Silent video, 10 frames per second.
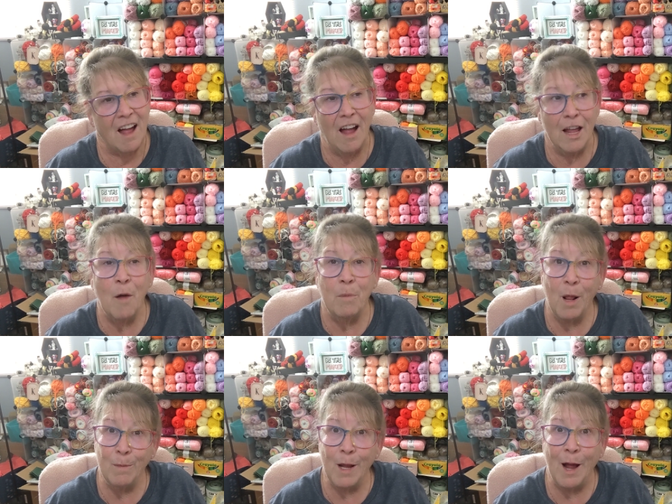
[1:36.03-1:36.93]
oh, uh,
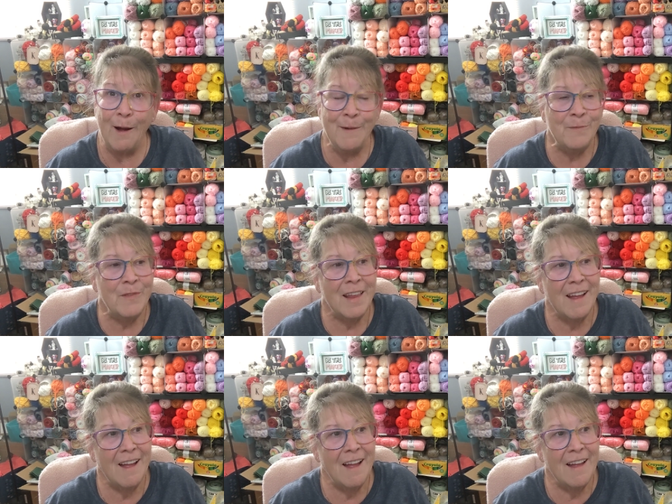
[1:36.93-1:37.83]
blah, blah.
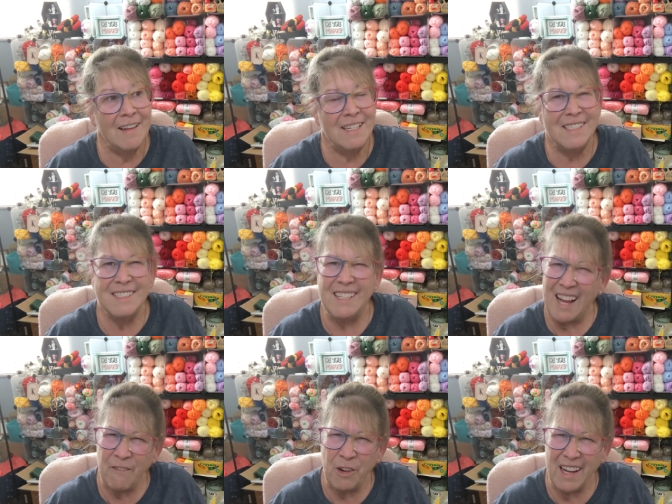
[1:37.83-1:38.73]
Did
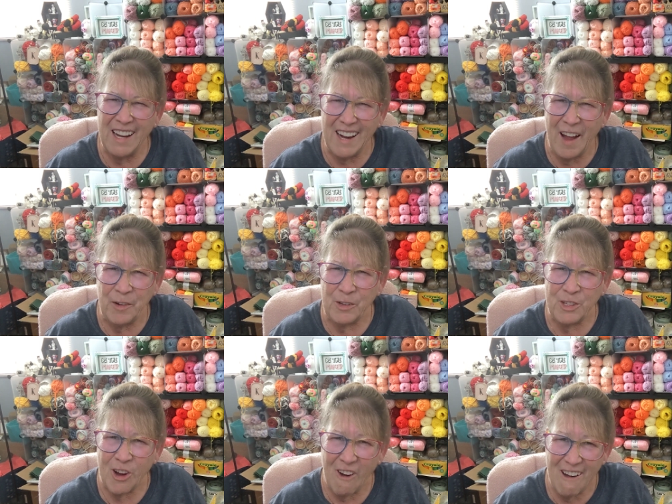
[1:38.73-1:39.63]
I forget how to
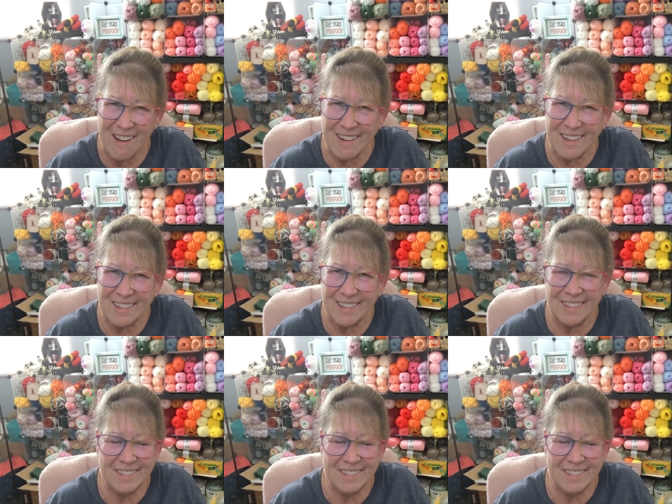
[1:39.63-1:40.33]
talk?